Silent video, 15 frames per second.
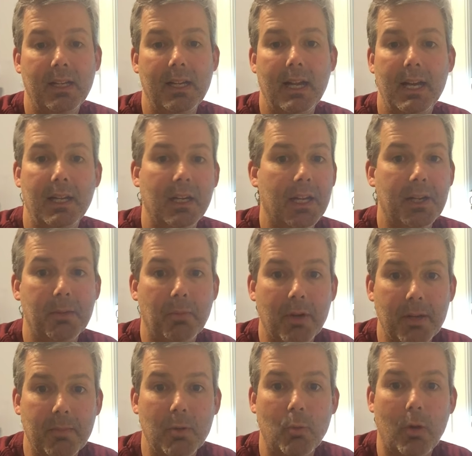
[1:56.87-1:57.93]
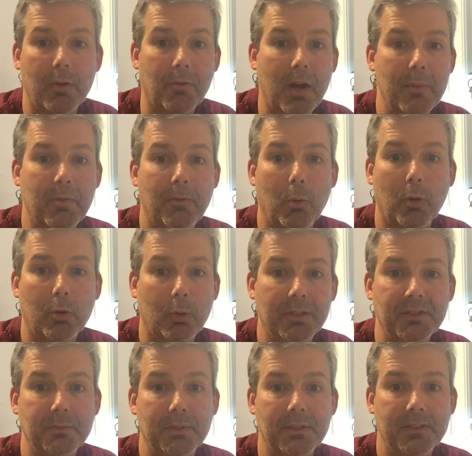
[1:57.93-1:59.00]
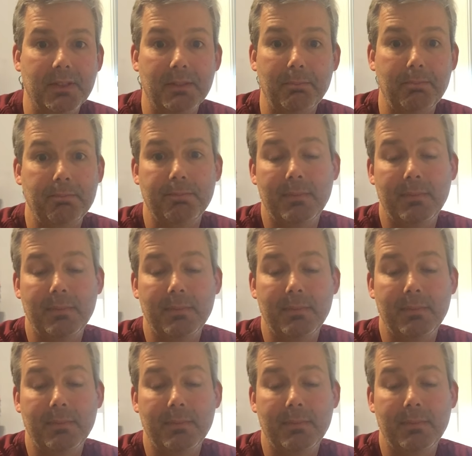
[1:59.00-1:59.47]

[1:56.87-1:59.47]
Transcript: I had a lady bring me one right before Christmas. It had